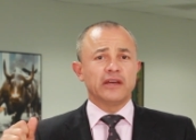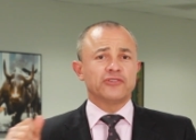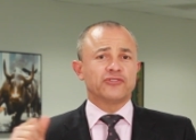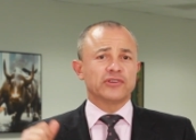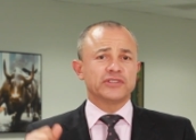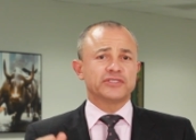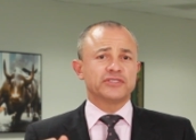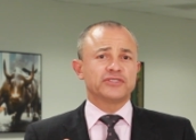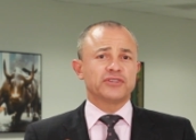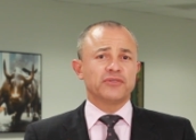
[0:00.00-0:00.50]

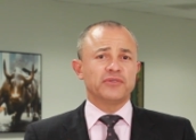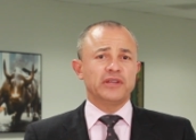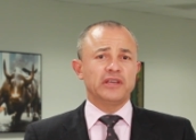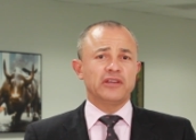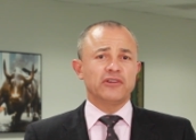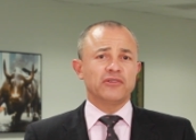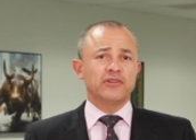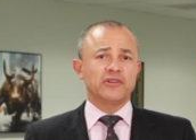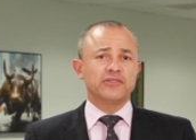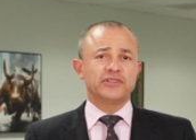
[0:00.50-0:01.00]
trust attorney
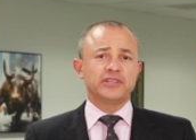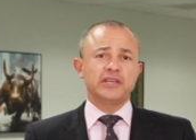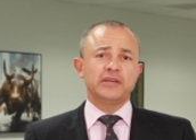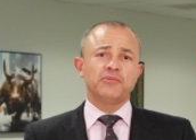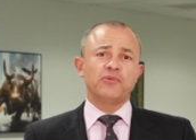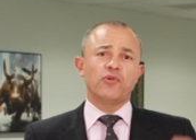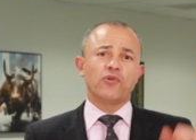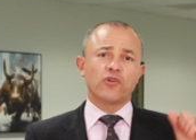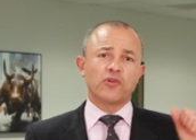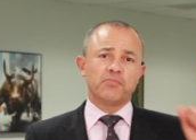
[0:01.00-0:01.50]
here on our
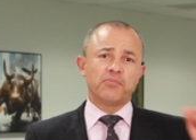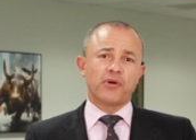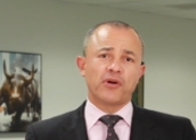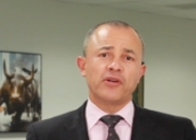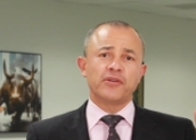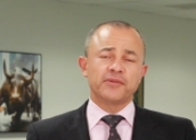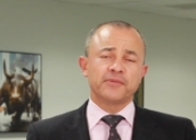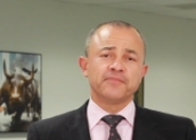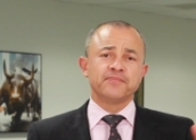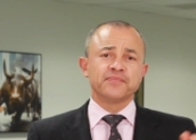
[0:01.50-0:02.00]
team, or
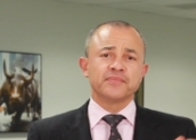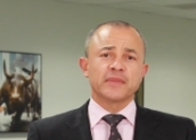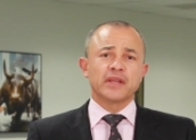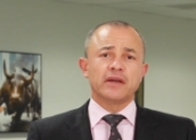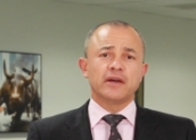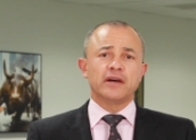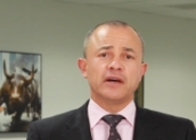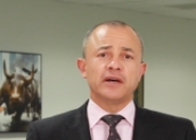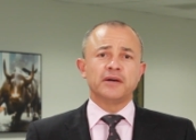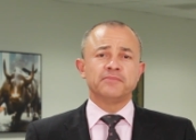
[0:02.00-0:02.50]
Bart
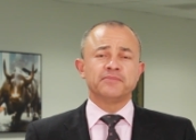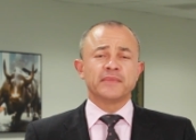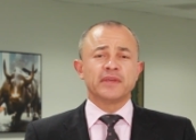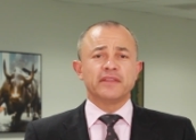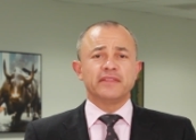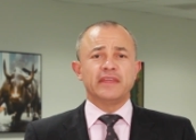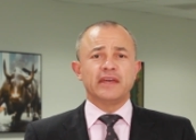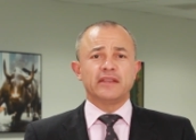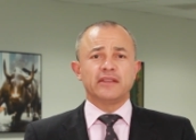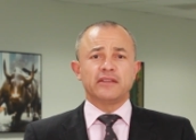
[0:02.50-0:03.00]

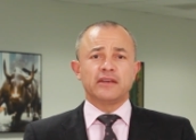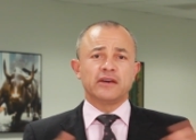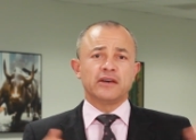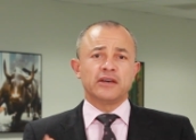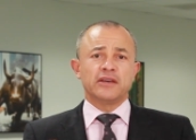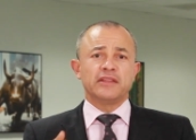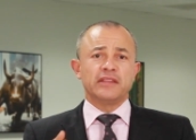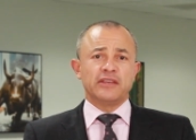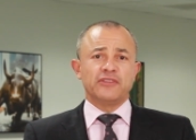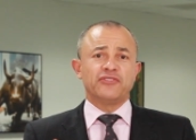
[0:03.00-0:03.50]

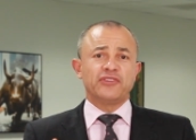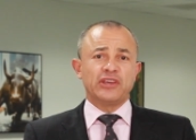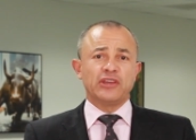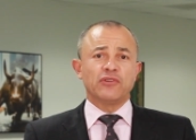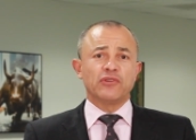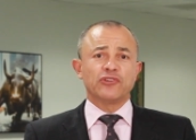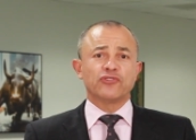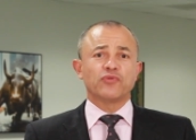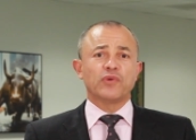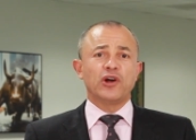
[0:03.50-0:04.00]
that is
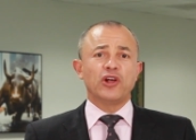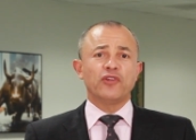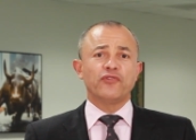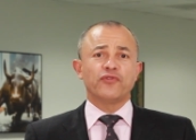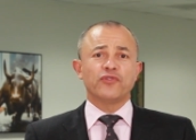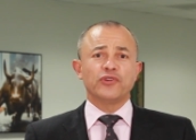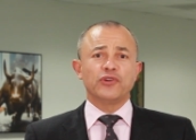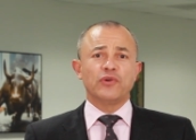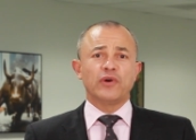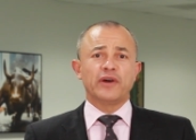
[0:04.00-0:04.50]
here as well
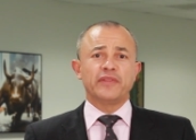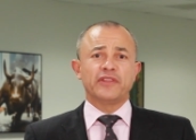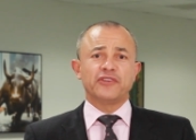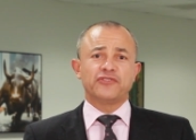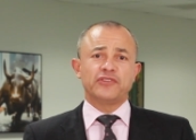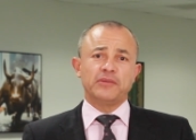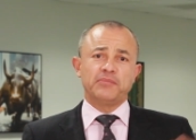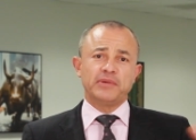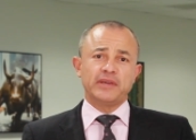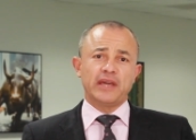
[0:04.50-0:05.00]
for you on the
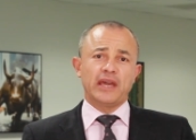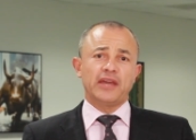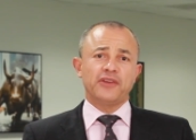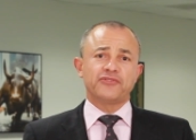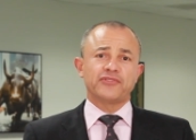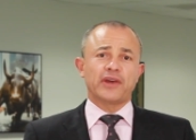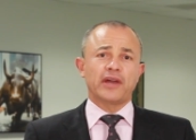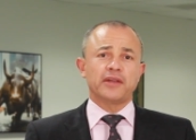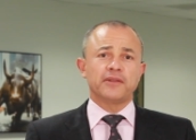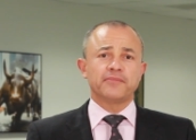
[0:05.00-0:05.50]
CPA
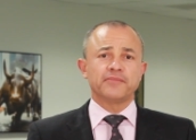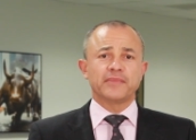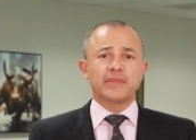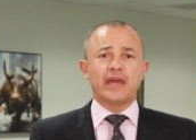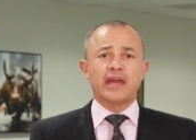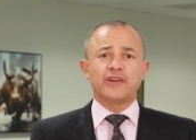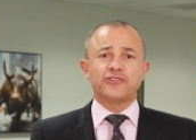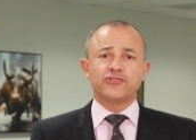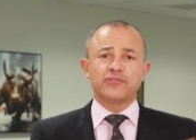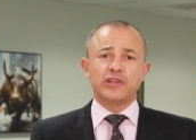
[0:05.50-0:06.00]
side to
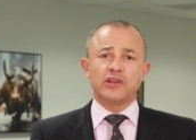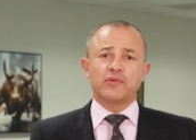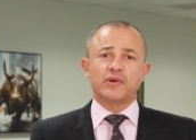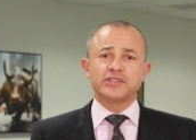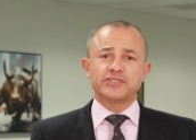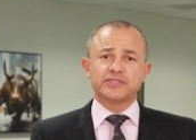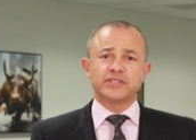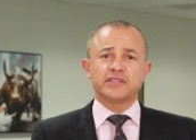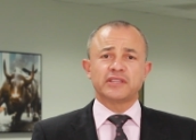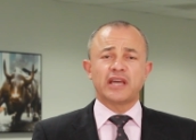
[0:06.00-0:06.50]
answer any
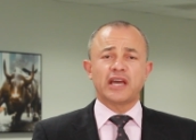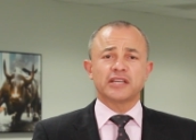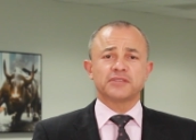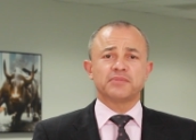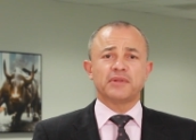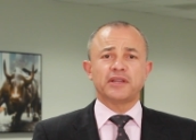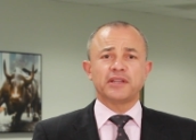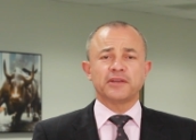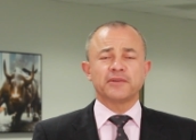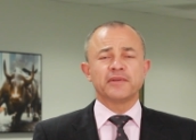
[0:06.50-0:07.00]
questions on tax
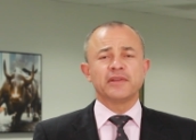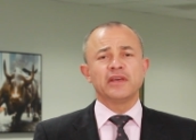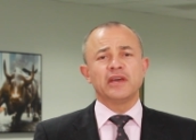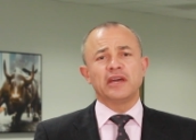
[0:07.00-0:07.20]
planning.